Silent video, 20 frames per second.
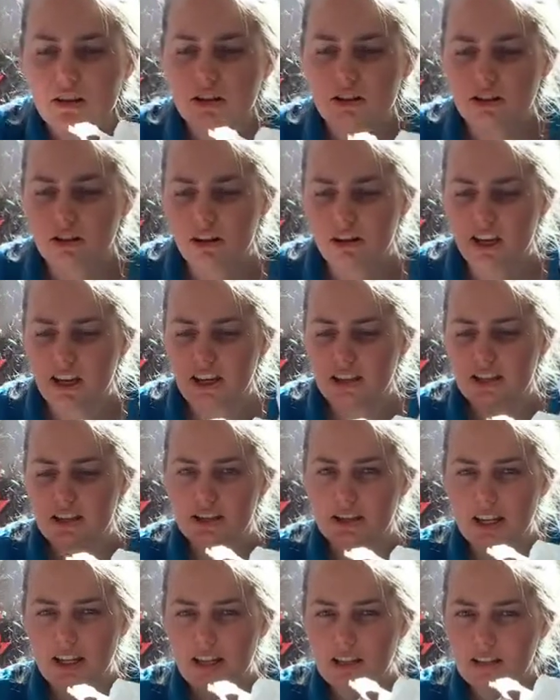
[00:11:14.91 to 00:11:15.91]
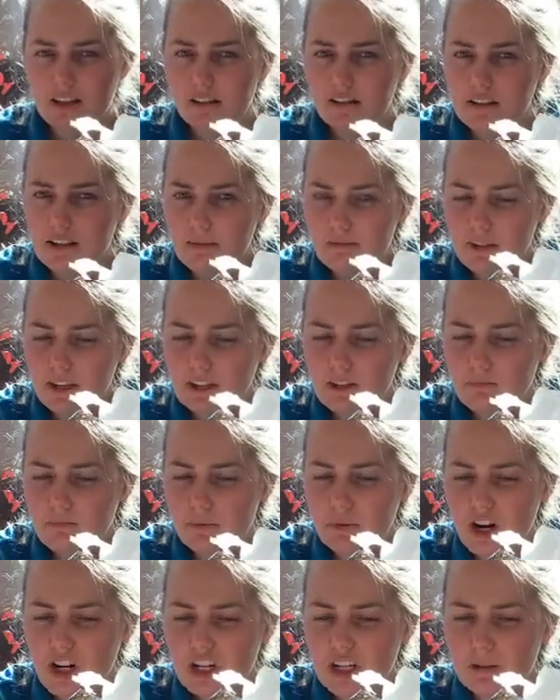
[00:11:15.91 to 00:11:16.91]
so they can sense if something
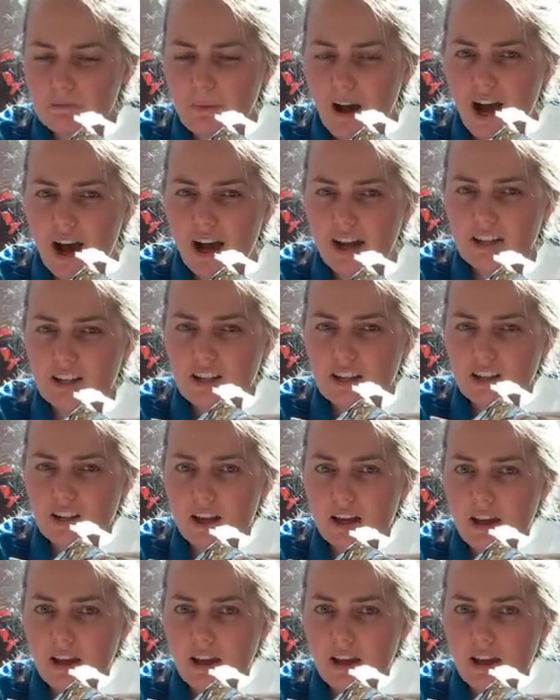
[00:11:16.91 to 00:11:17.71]
brushes past,